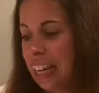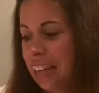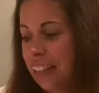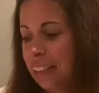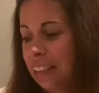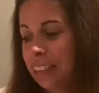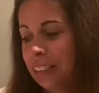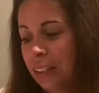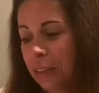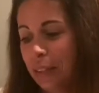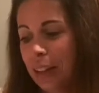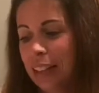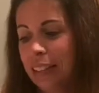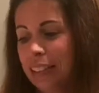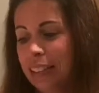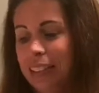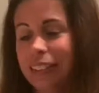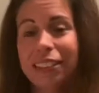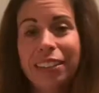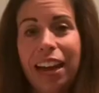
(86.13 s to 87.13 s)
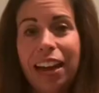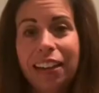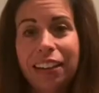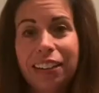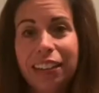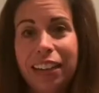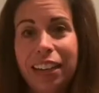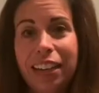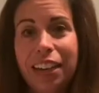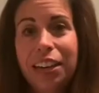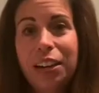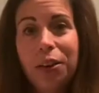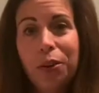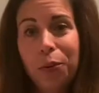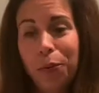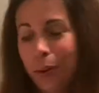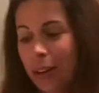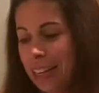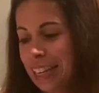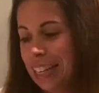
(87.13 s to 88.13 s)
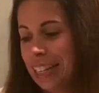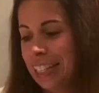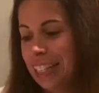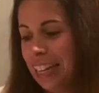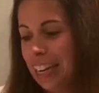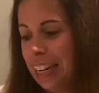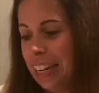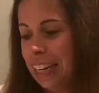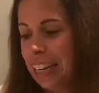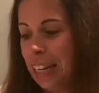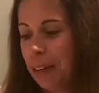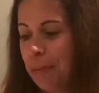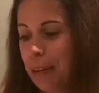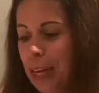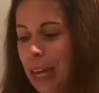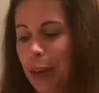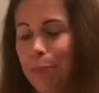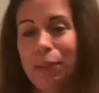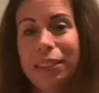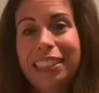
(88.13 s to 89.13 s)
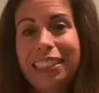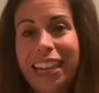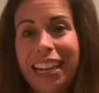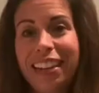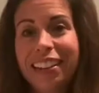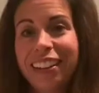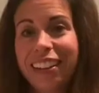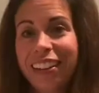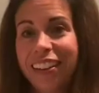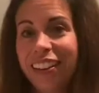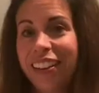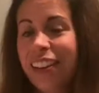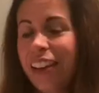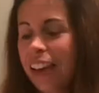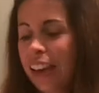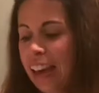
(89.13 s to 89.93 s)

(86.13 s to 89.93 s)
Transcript: and so that's exactly what he did. He became a sailor.